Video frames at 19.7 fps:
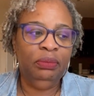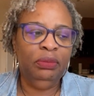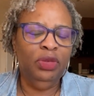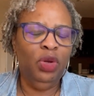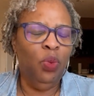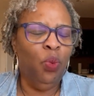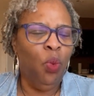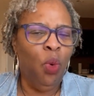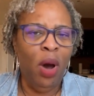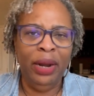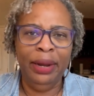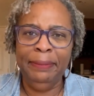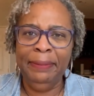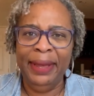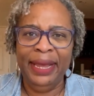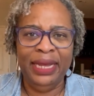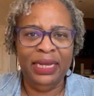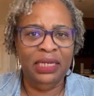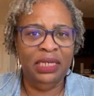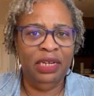want to
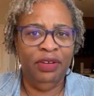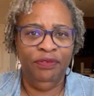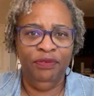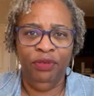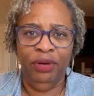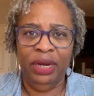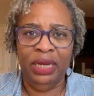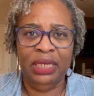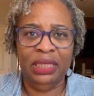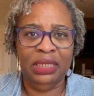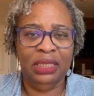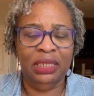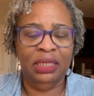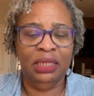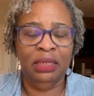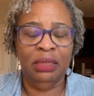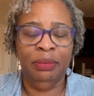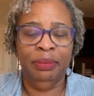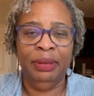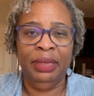make a difference,
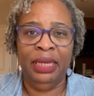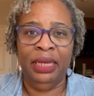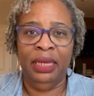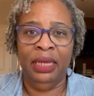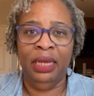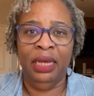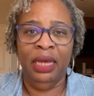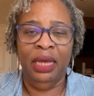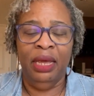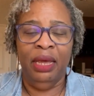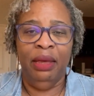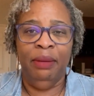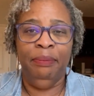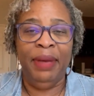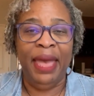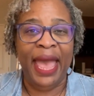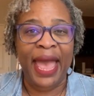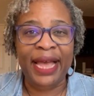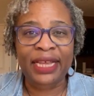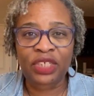to be
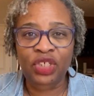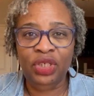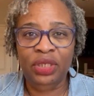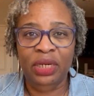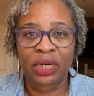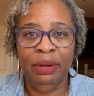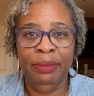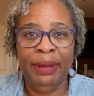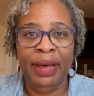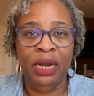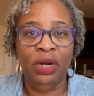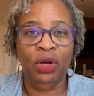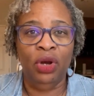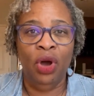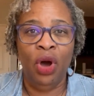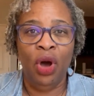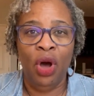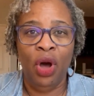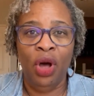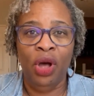passionate about a
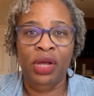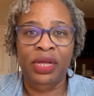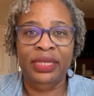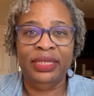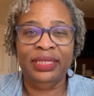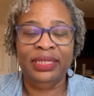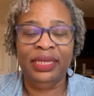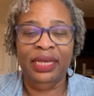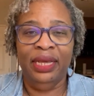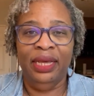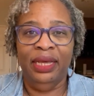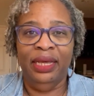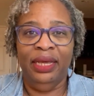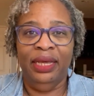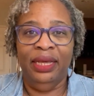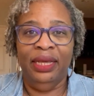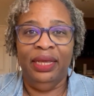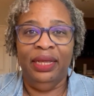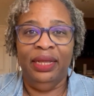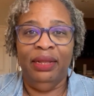cause.
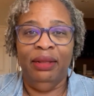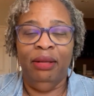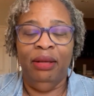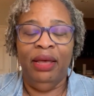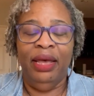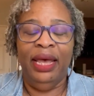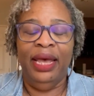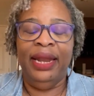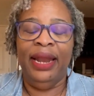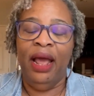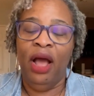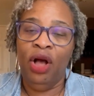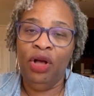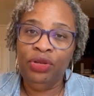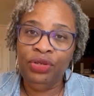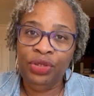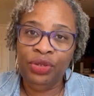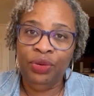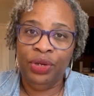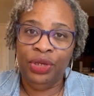And I
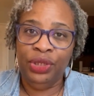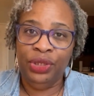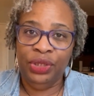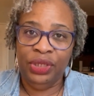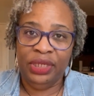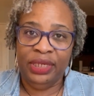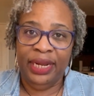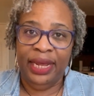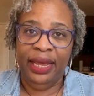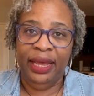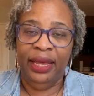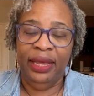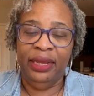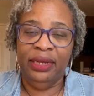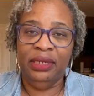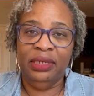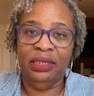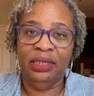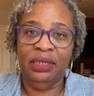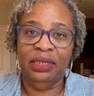also
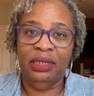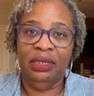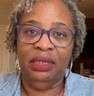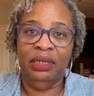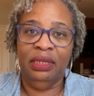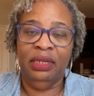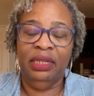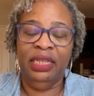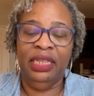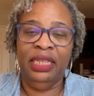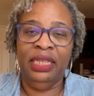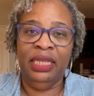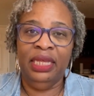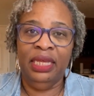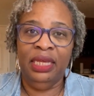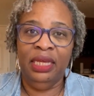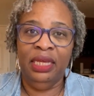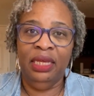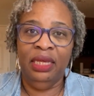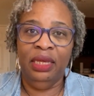understand
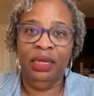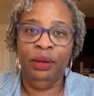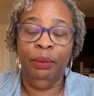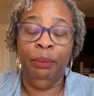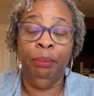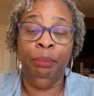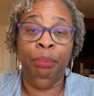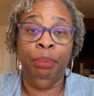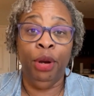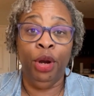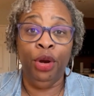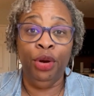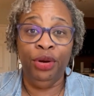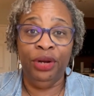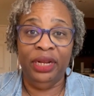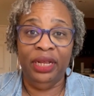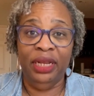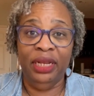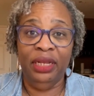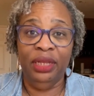the
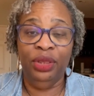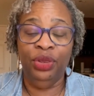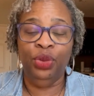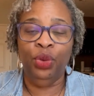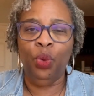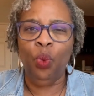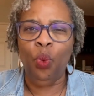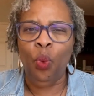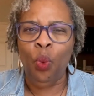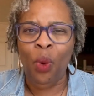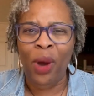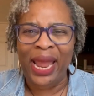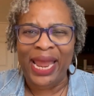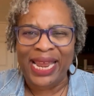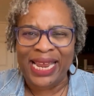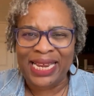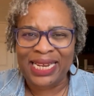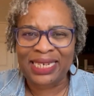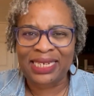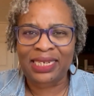burden, the
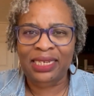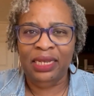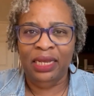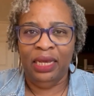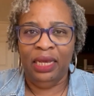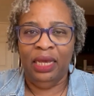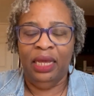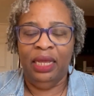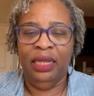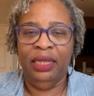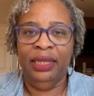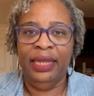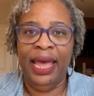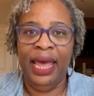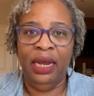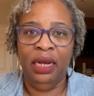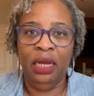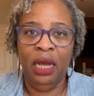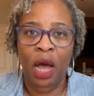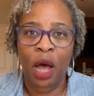weight
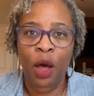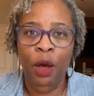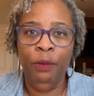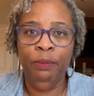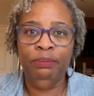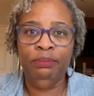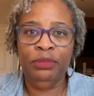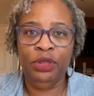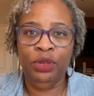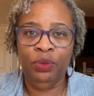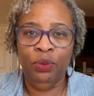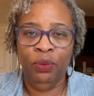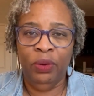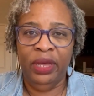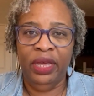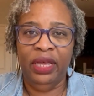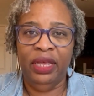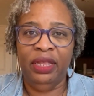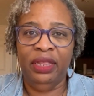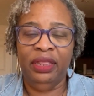that comes
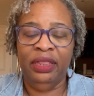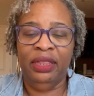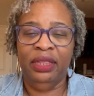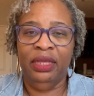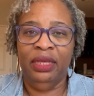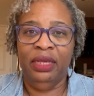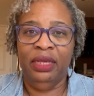with